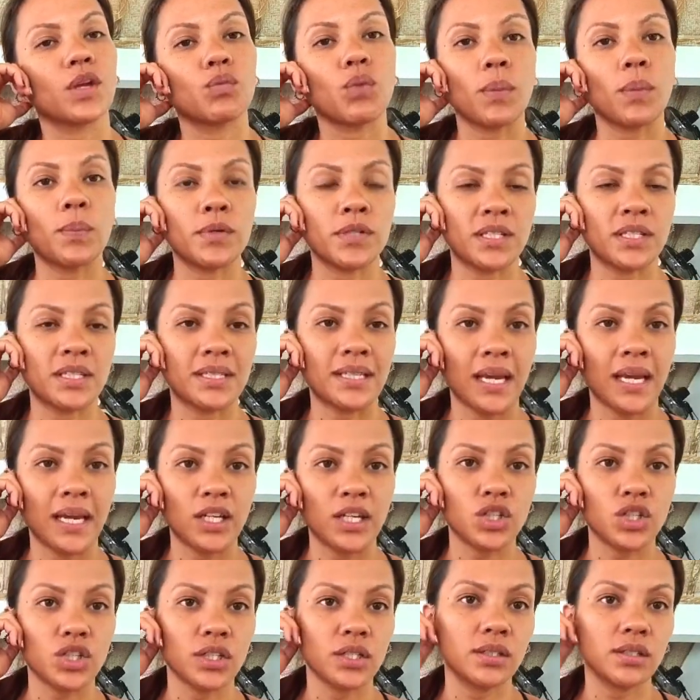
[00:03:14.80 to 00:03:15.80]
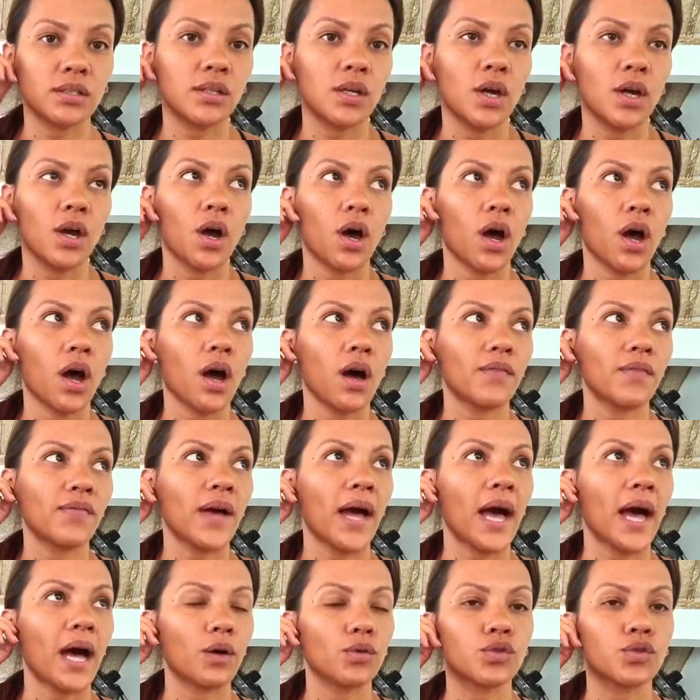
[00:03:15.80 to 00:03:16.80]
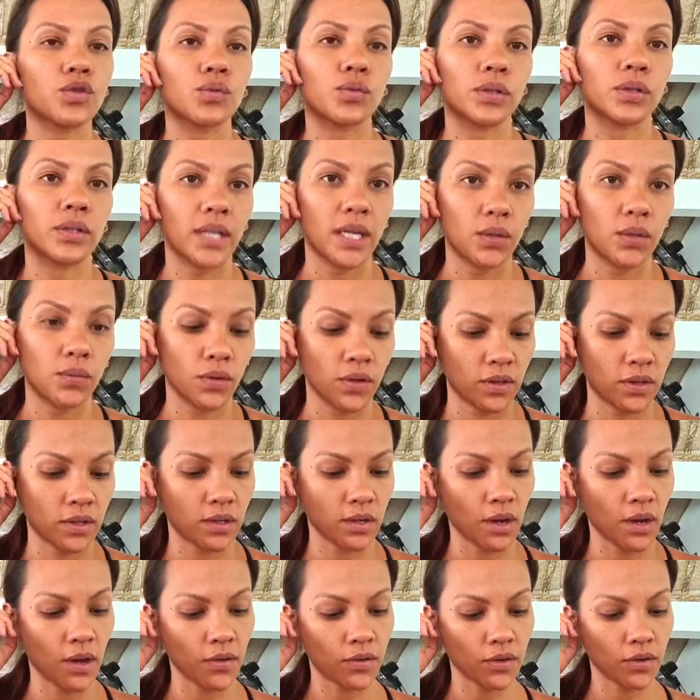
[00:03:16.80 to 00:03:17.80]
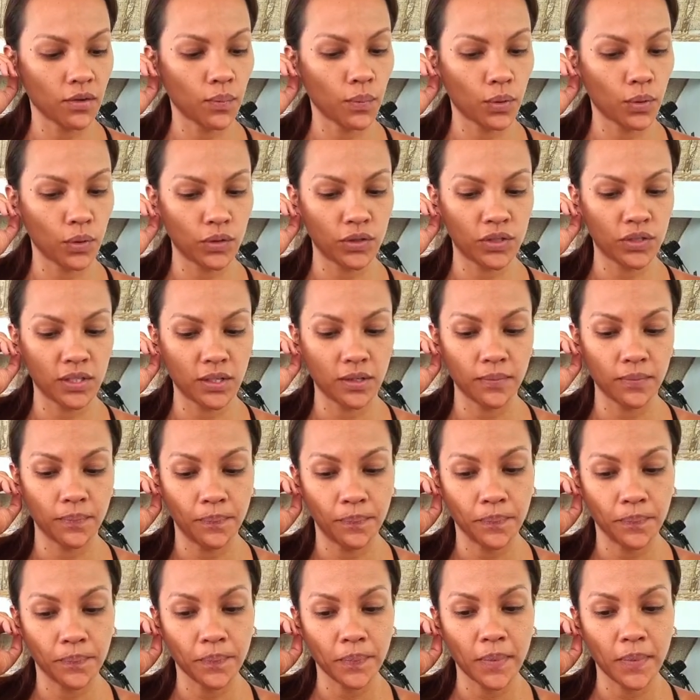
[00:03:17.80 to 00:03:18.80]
representation of how to relate with another person.